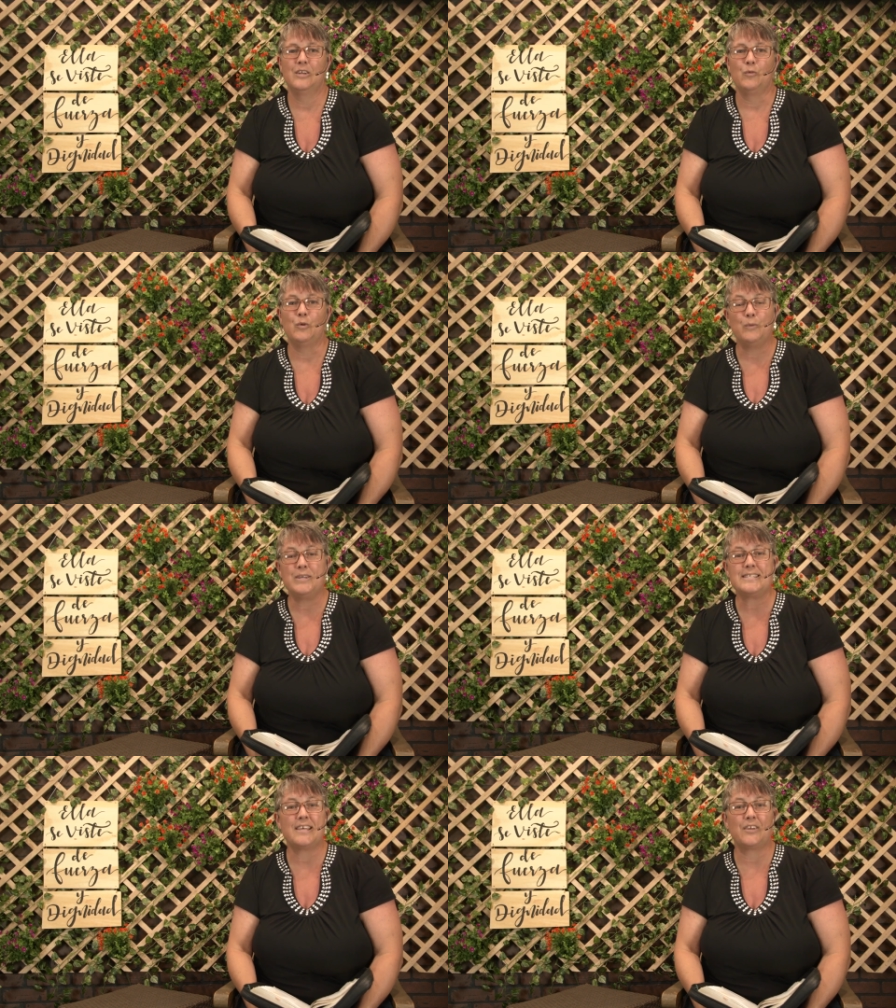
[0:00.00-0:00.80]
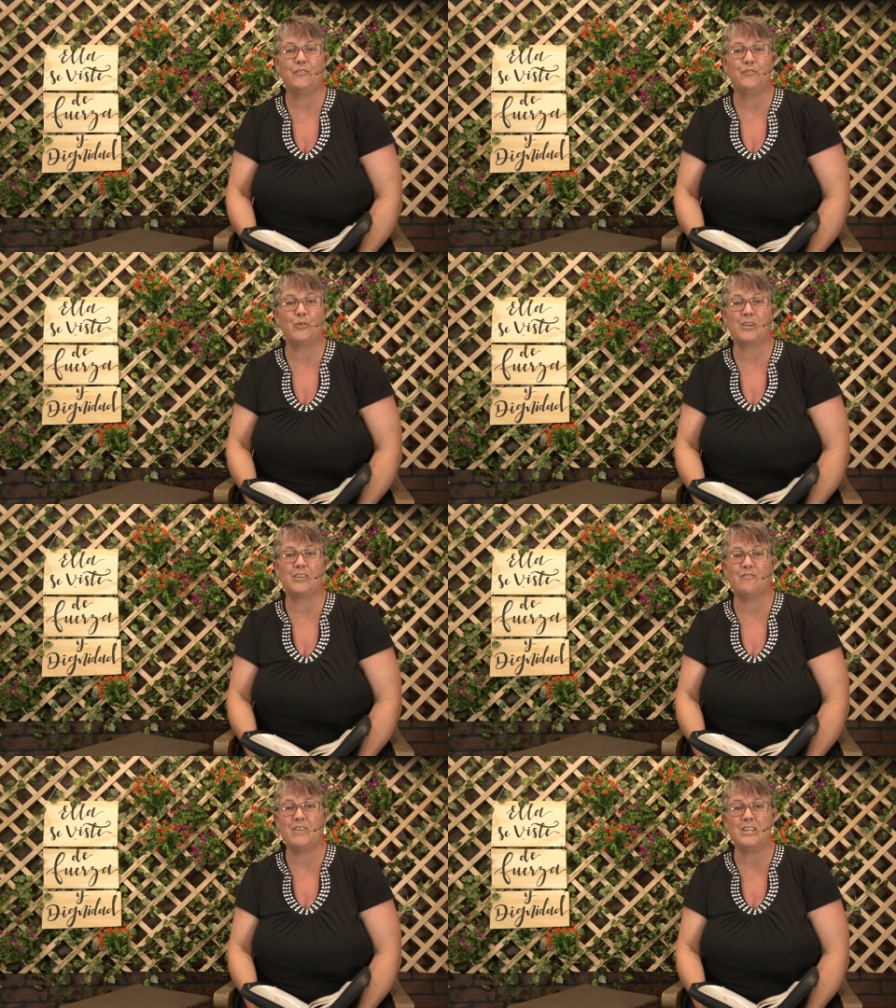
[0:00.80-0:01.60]
Will we settle for a
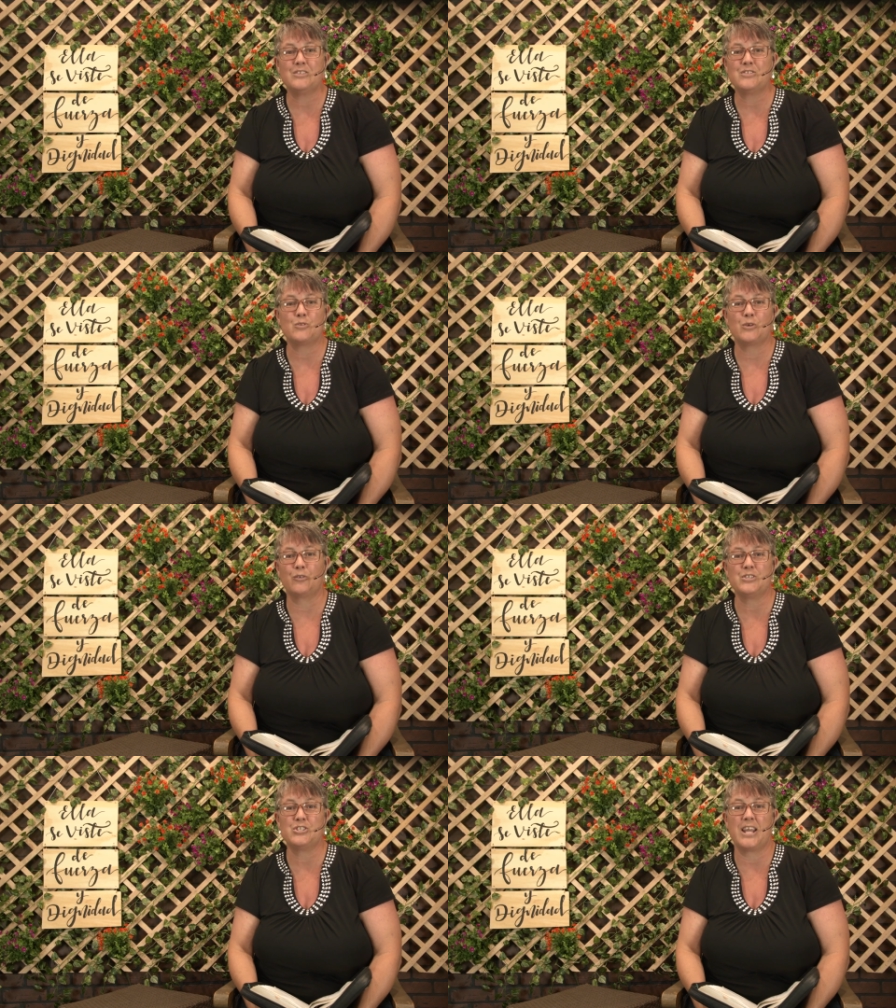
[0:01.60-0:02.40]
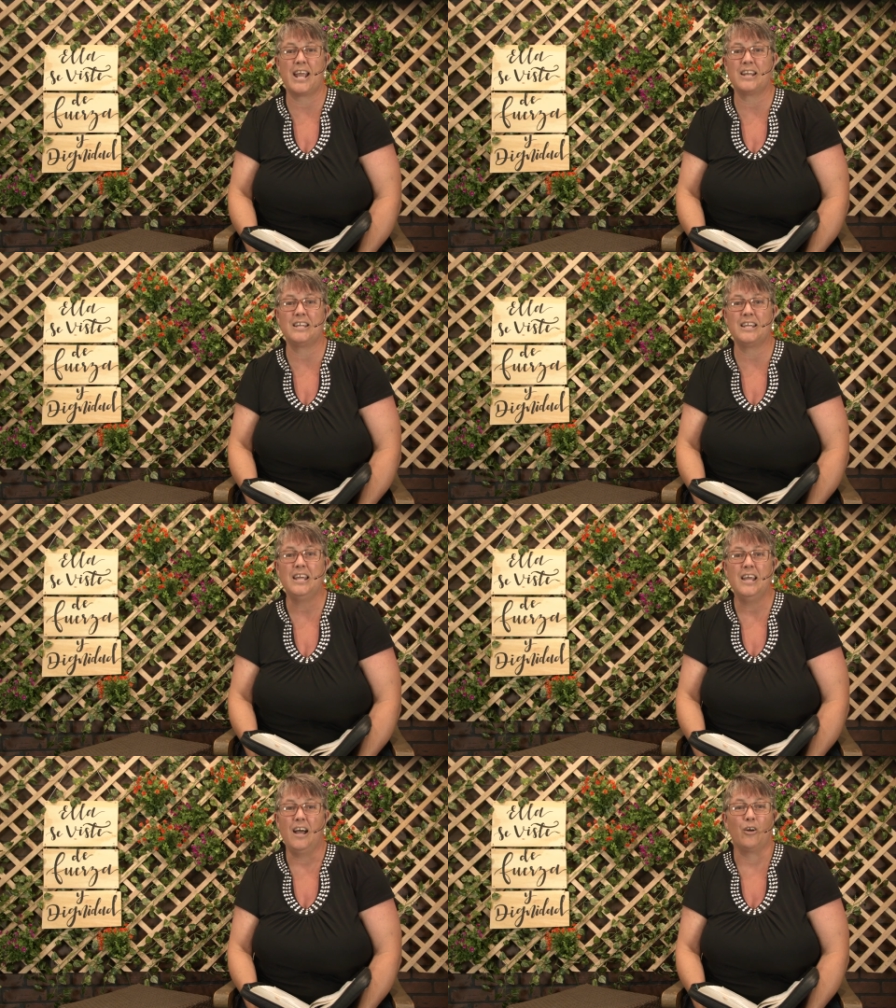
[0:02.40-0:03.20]
convenience store Christianity,
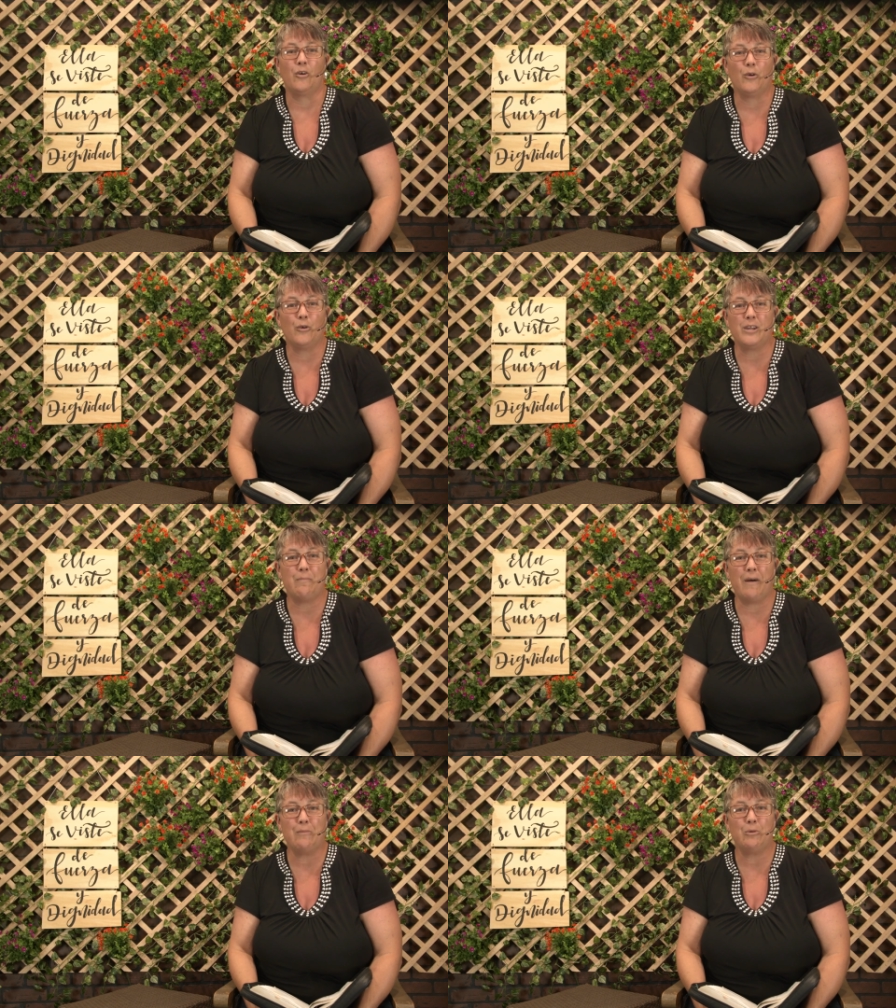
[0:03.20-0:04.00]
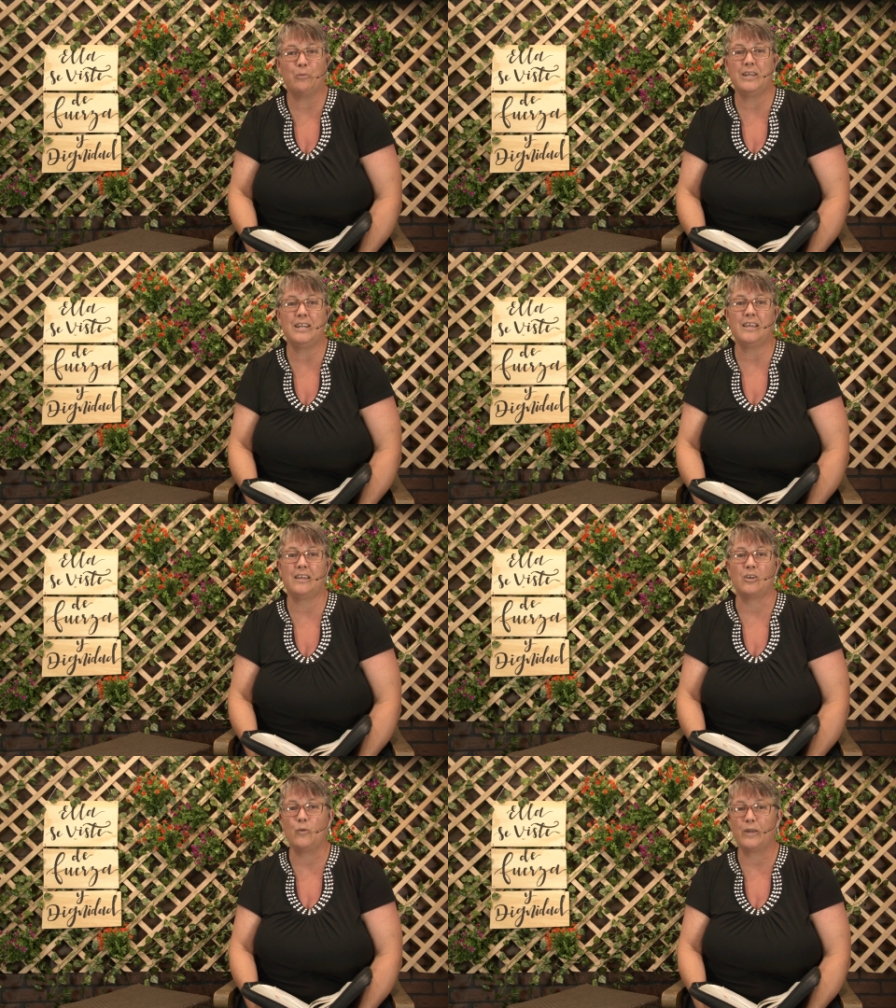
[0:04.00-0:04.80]
a hurried Bible reading, and
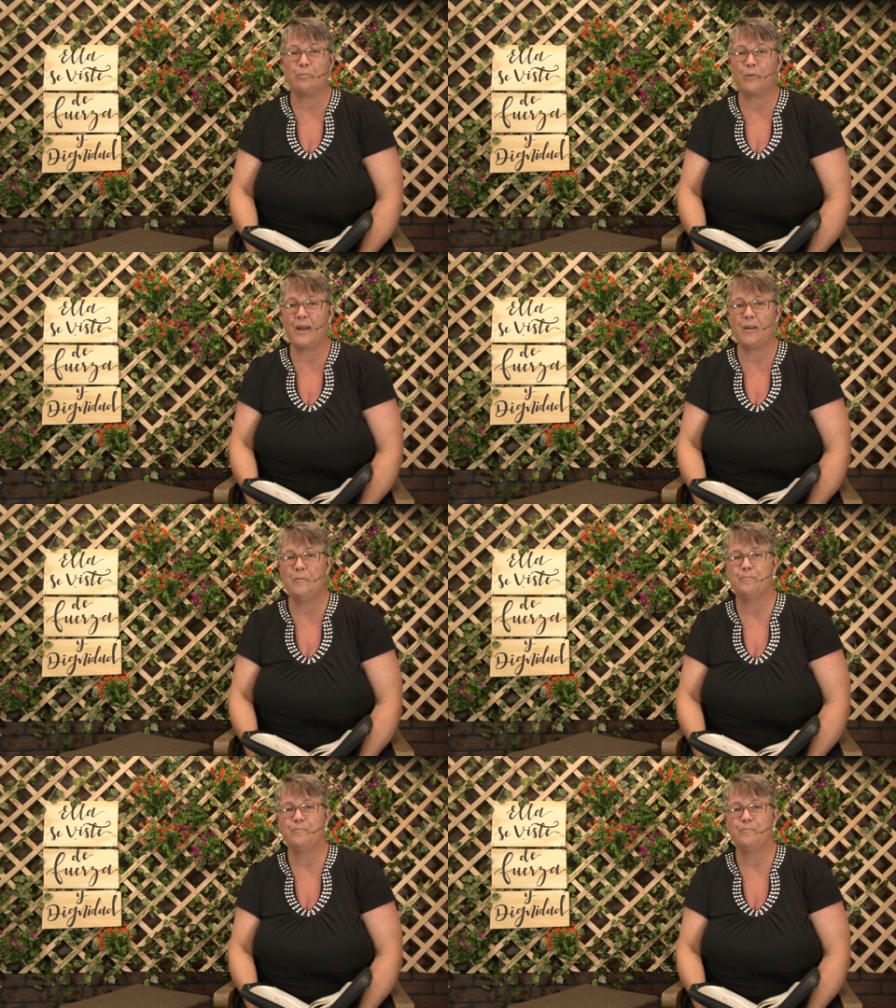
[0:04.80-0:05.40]
a quick prayer?